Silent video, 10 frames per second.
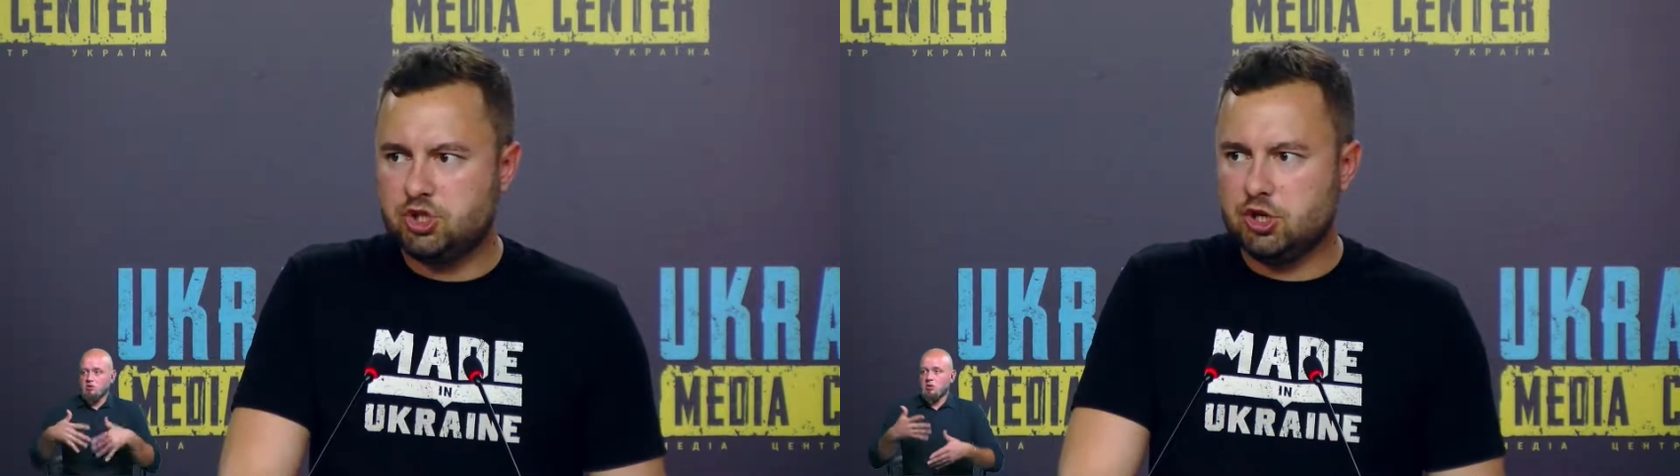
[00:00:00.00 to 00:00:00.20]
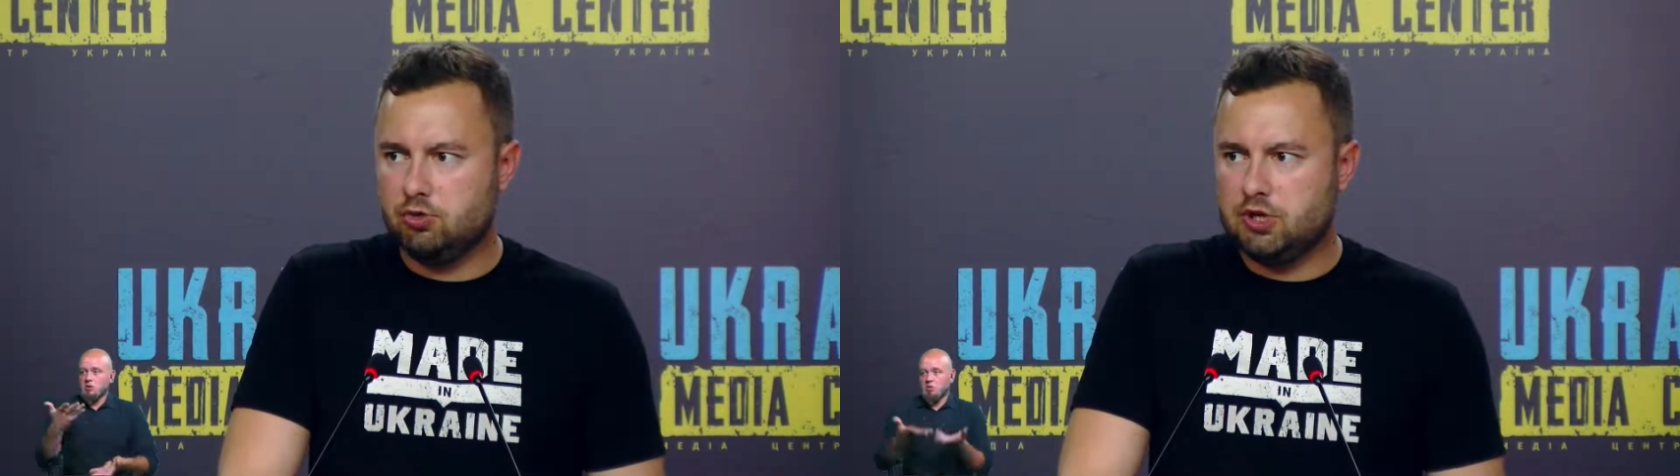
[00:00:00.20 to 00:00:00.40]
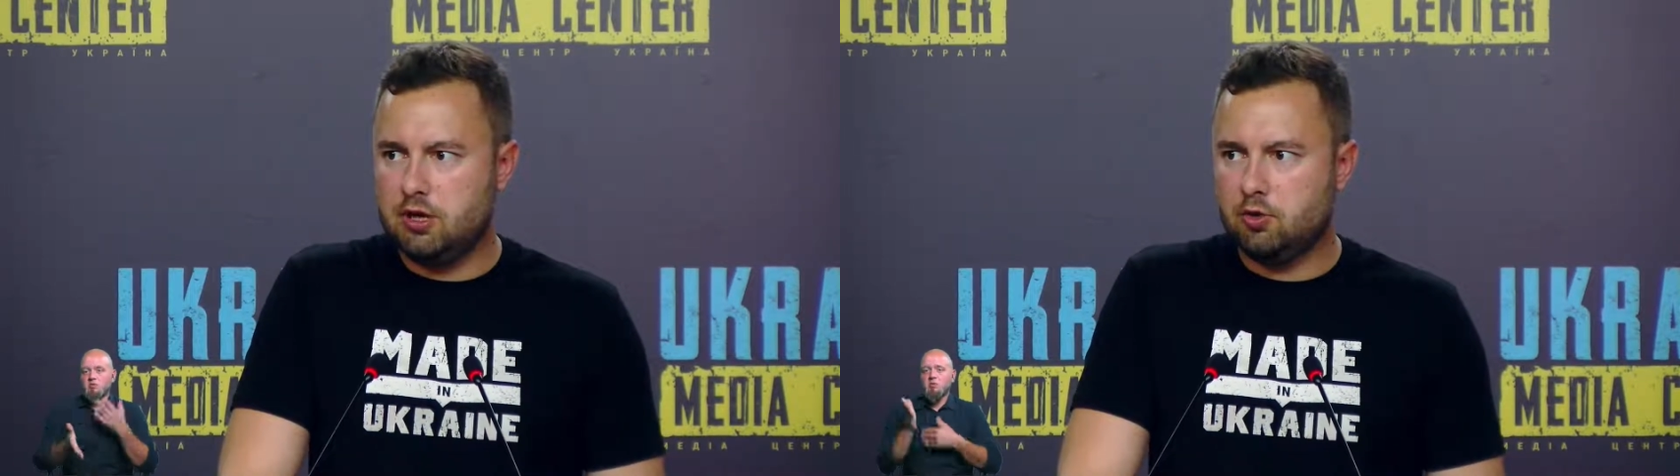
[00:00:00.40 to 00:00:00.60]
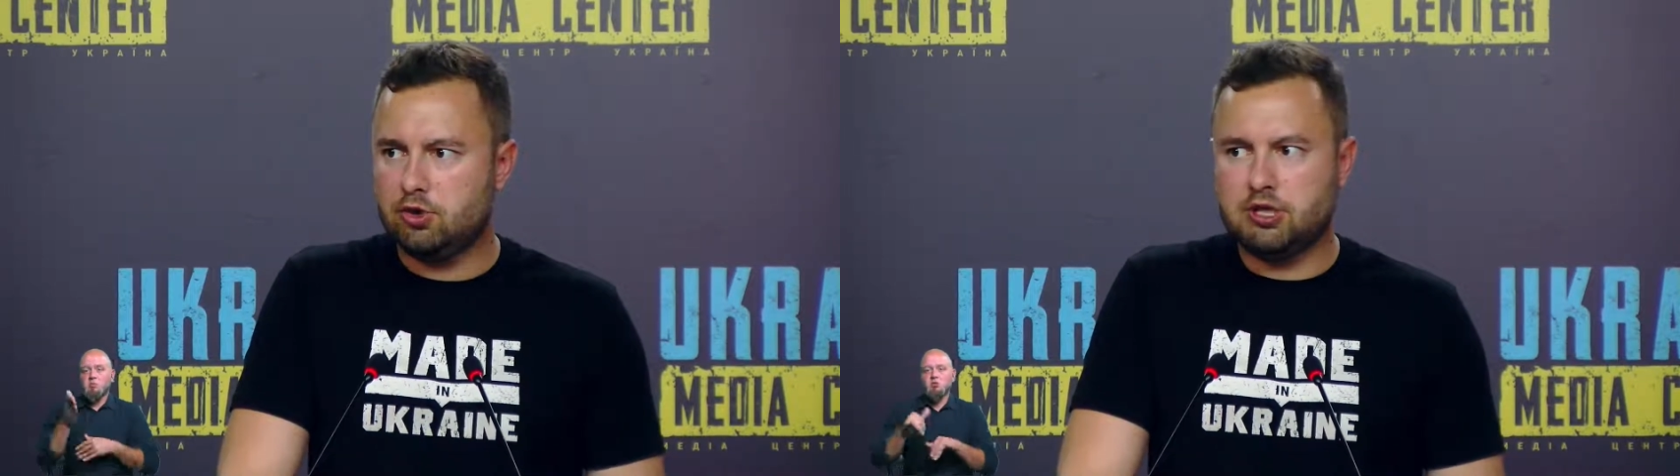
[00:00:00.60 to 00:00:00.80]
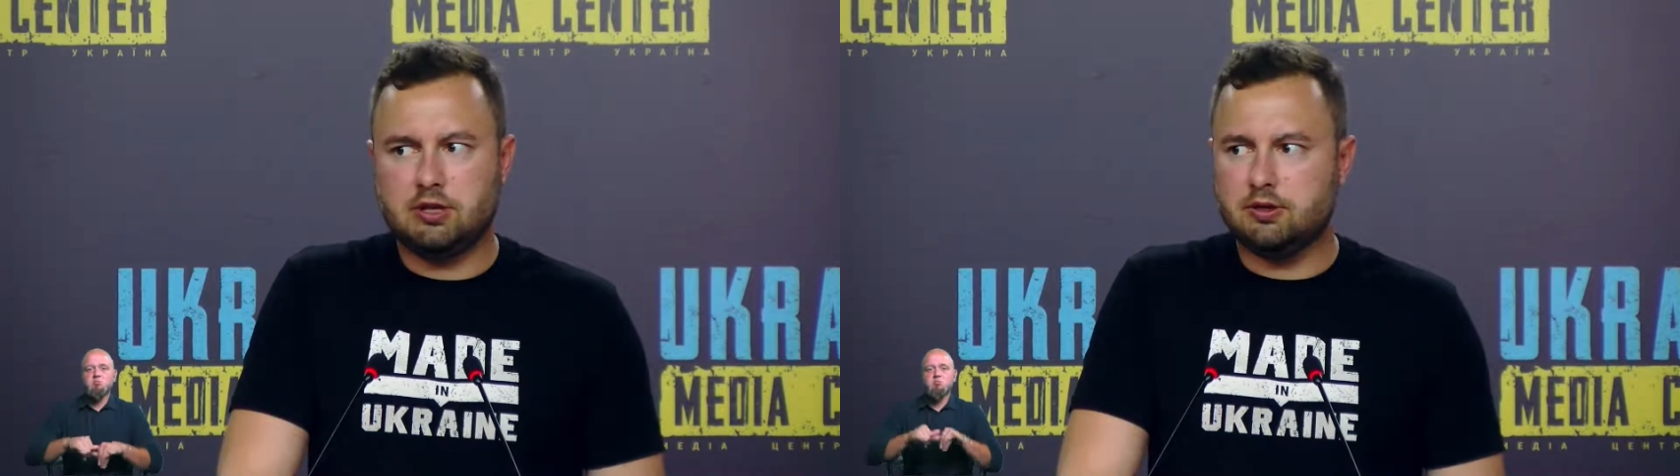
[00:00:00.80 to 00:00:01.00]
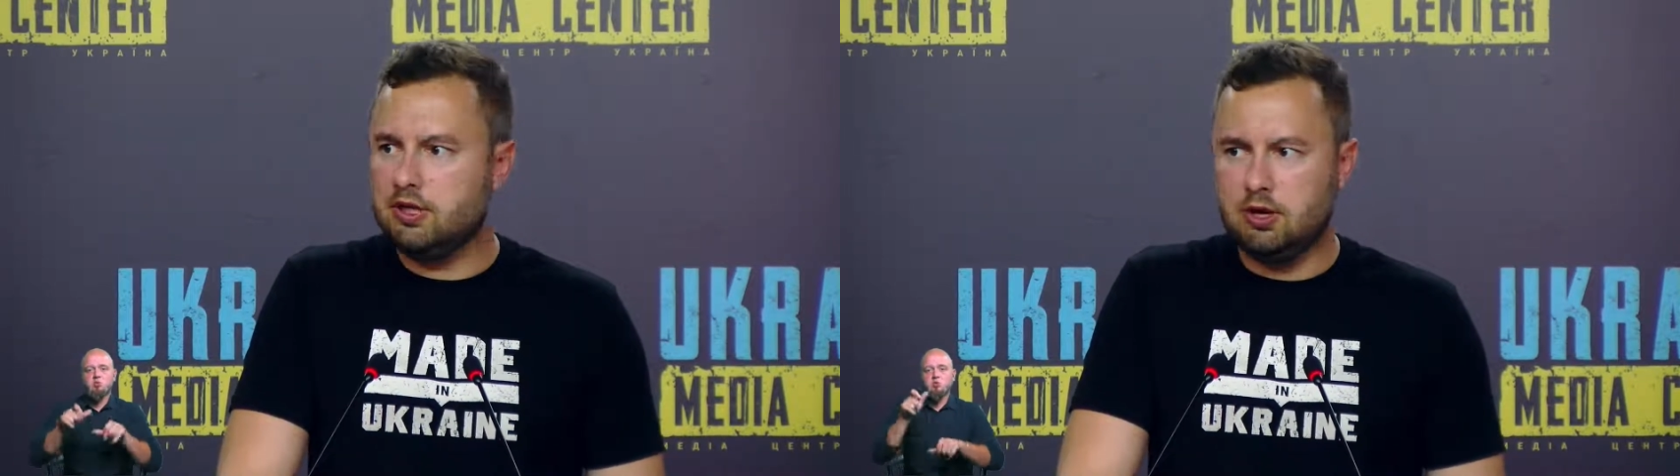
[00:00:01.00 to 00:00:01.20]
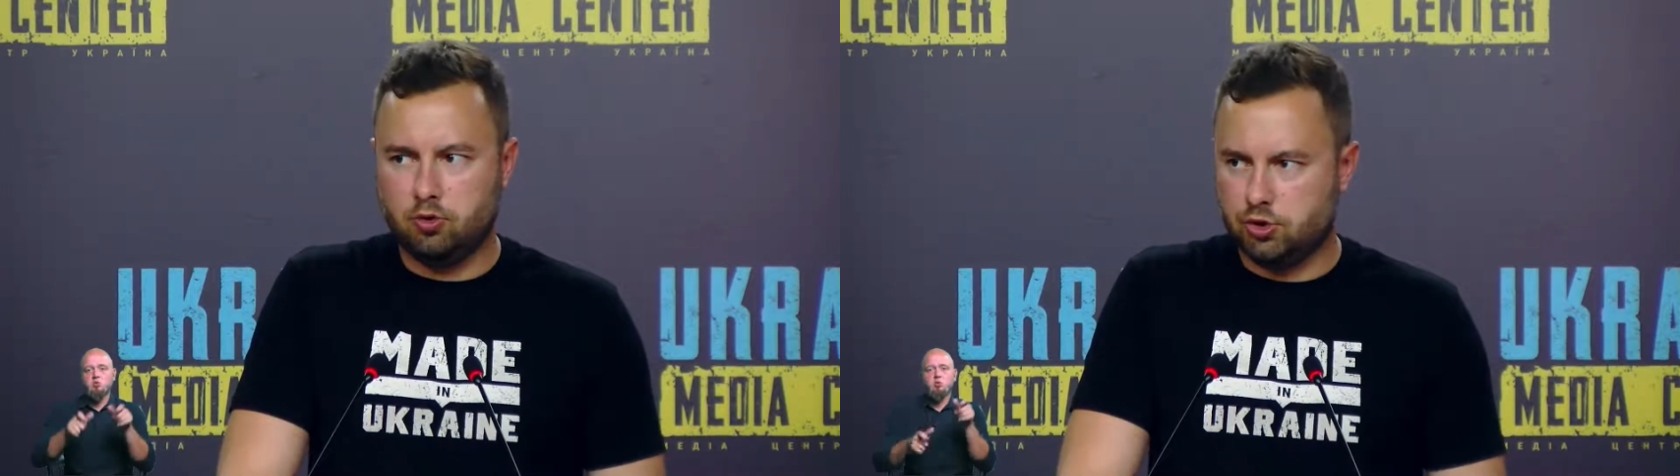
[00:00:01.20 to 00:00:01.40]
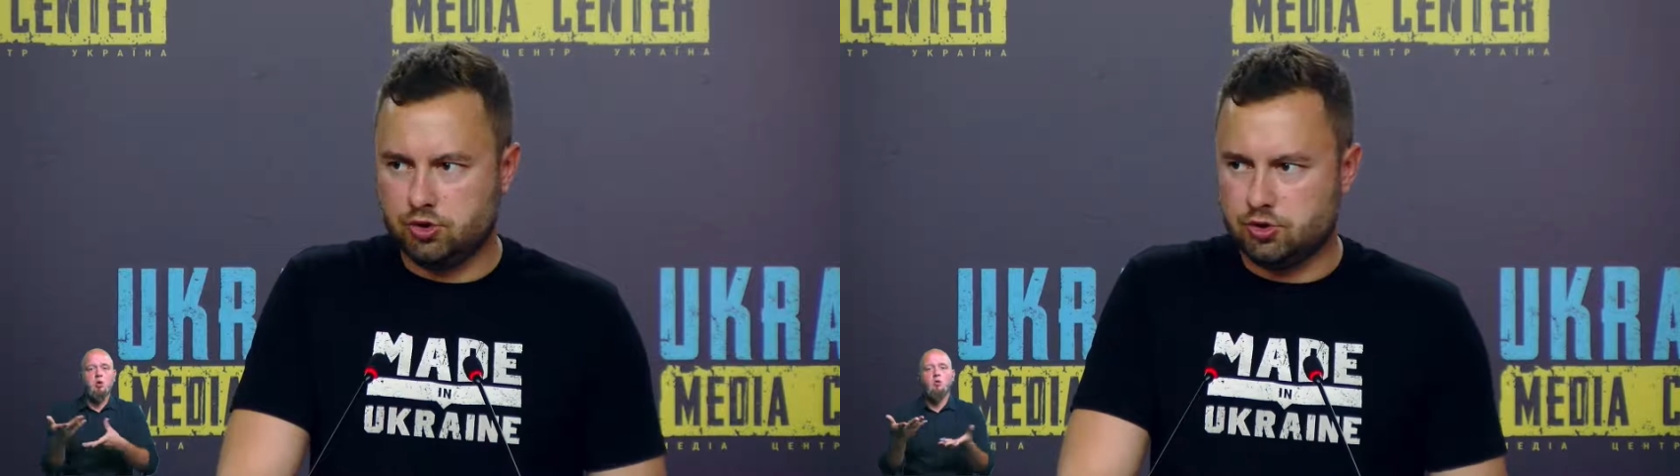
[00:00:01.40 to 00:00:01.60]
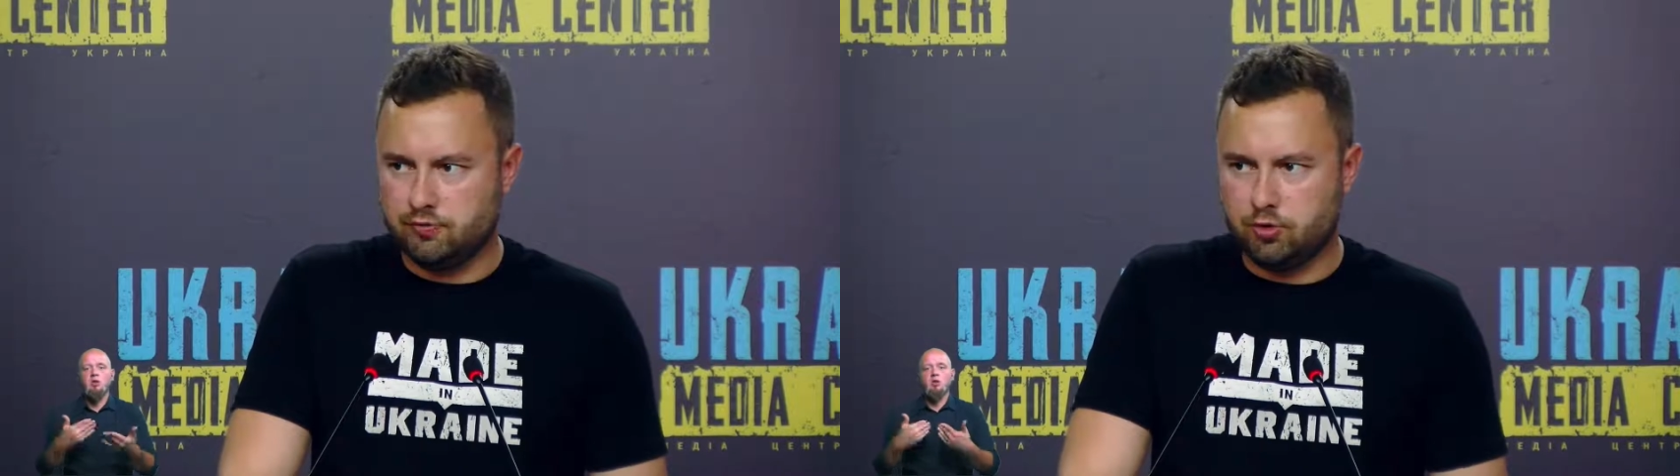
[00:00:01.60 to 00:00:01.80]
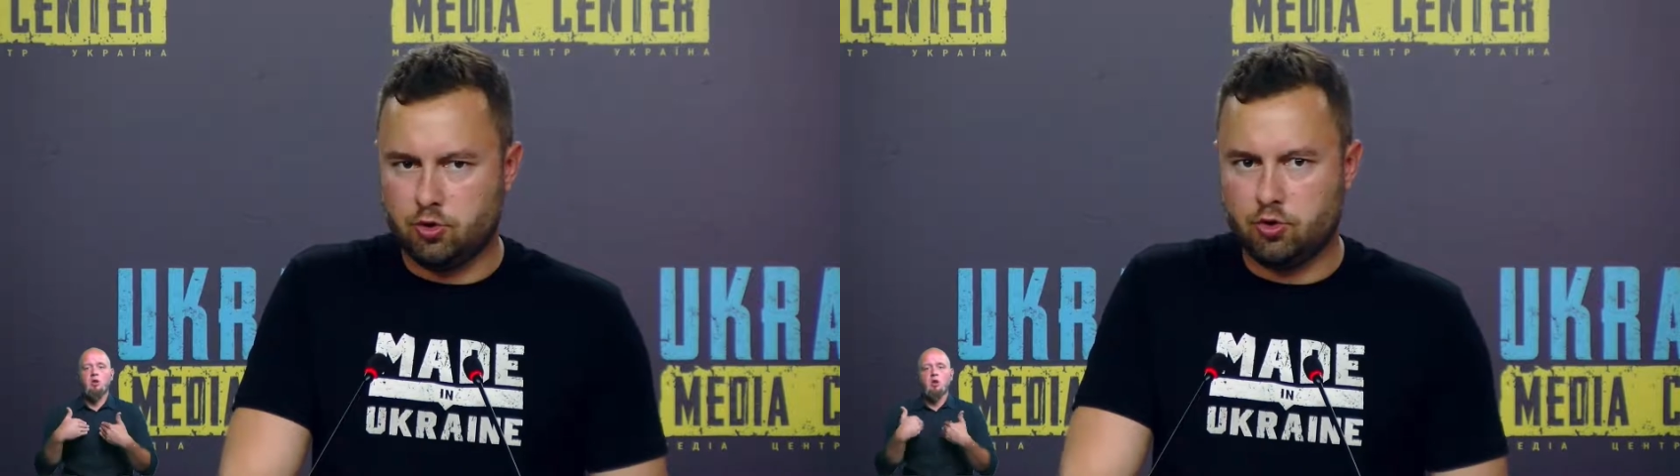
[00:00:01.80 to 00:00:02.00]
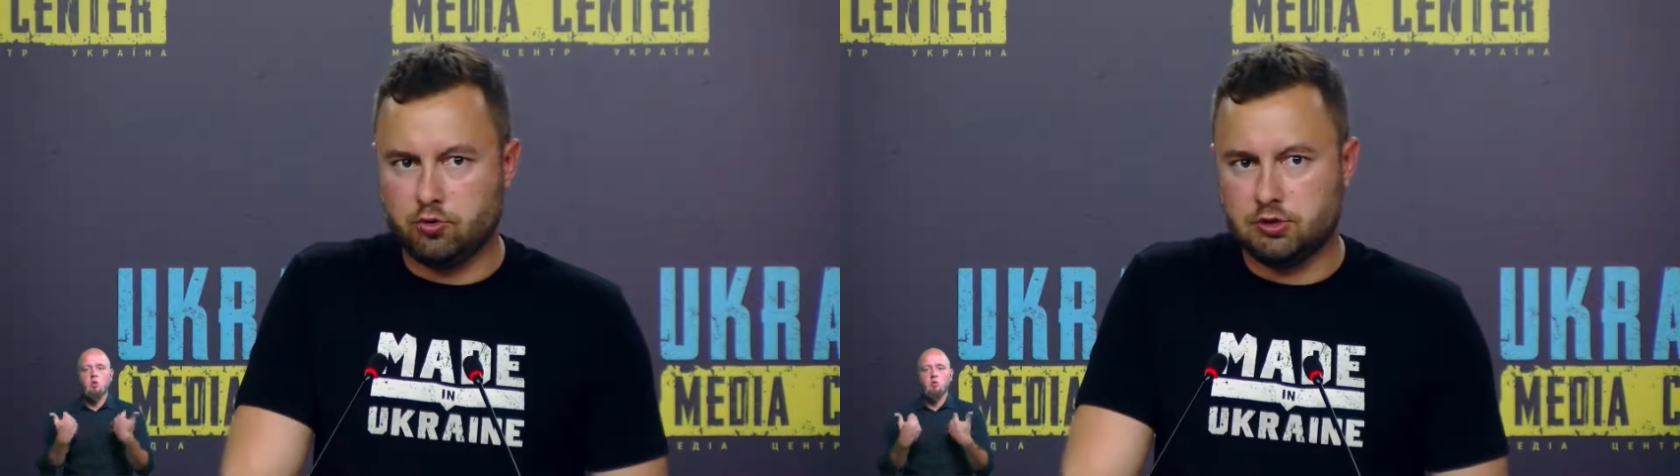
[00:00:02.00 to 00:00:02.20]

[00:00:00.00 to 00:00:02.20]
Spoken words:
at the borders to subside.